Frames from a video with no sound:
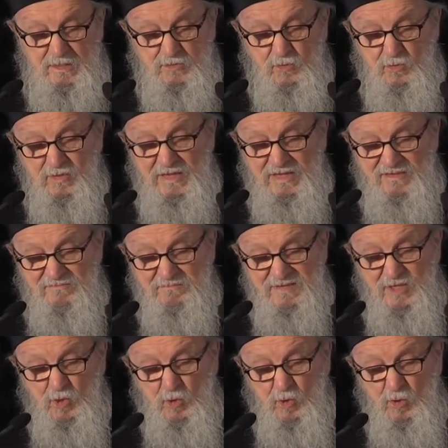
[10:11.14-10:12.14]
You have
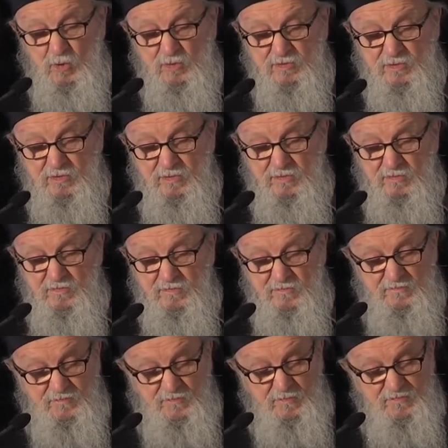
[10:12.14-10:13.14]
been called
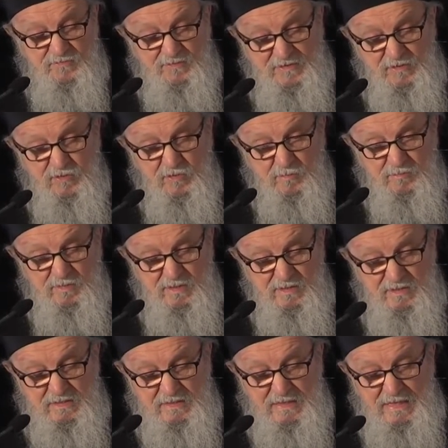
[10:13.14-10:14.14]
for freedom,
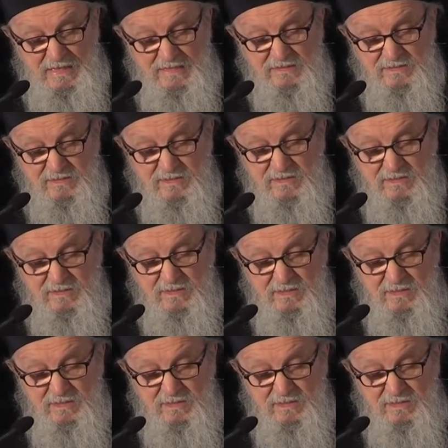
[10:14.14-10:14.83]
he added.